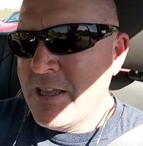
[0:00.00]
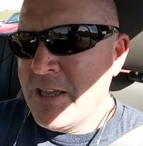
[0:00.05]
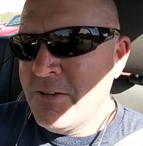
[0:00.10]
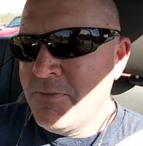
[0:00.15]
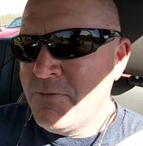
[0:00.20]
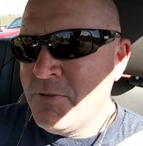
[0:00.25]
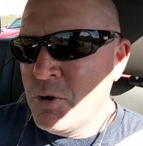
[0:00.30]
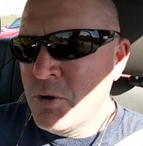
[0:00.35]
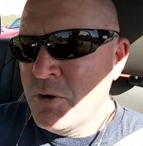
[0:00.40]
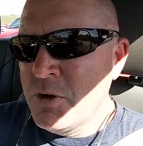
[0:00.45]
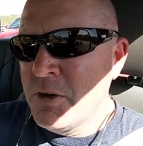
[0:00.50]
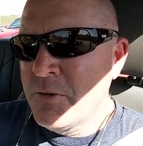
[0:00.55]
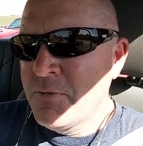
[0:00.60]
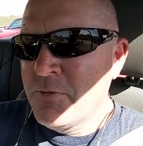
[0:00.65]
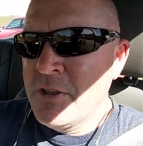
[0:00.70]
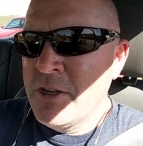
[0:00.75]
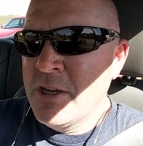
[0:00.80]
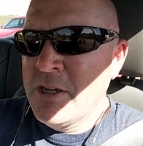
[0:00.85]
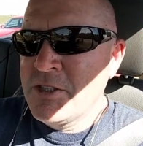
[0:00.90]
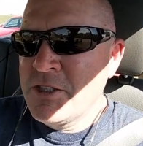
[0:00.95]
if you're here
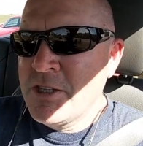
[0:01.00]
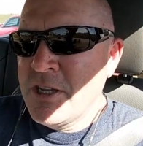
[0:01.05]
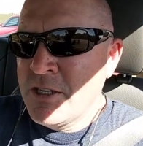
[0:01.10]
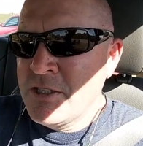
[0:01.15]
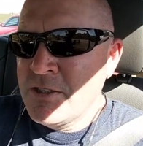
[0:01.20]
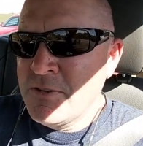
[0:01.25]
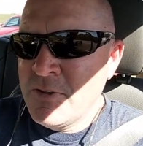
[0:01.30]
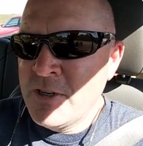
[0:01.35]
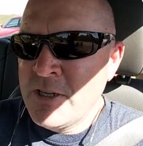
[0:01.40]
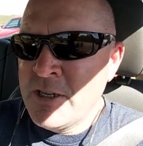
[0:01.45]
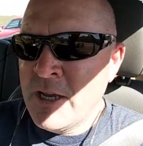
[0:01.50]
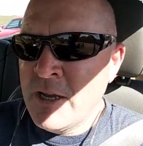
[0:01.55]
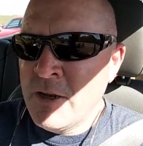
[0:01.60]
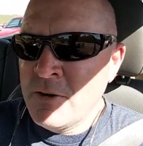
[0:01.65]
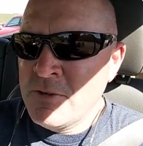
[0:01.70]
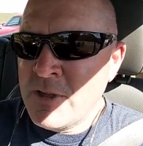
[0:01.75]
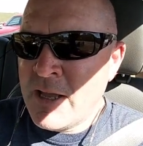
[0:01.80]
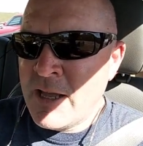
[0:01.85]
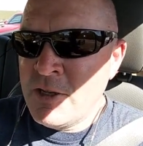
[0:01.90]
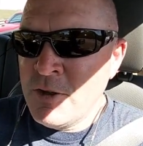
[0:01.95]
for the education
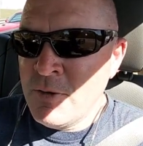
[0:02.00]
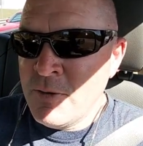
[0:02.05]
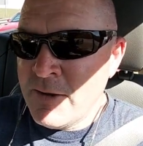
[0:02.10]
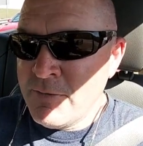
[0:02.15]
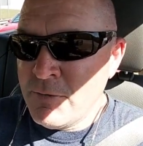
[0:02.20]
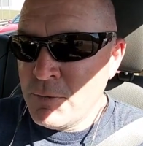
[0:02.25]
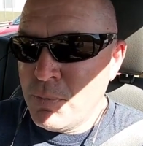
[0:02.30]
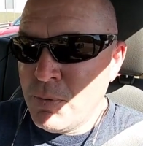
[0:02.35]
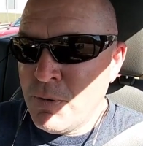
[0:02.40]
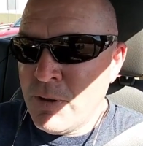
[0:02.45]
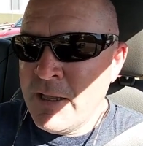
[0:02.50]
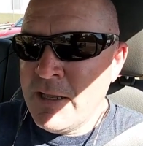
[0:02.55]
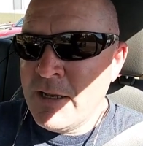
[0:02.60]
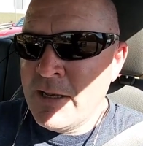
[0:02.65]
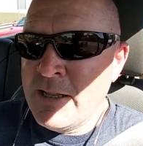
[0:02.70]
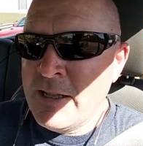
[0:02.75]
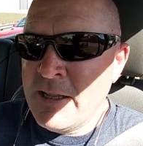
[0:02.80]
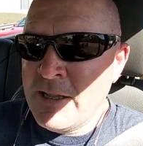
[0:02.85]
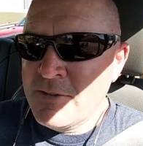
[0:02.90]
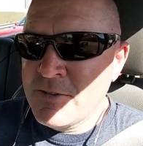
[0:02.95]
videos i do have a
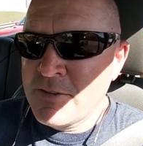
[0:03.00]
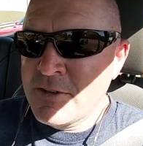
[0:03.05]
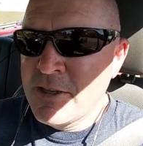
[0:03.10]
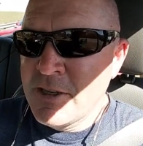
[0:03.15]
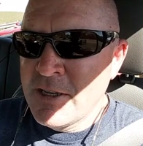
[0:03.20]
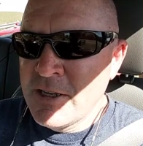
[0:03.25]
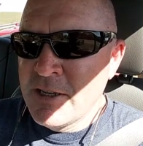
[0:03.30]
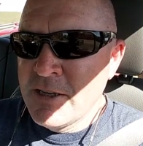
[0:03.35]
playlist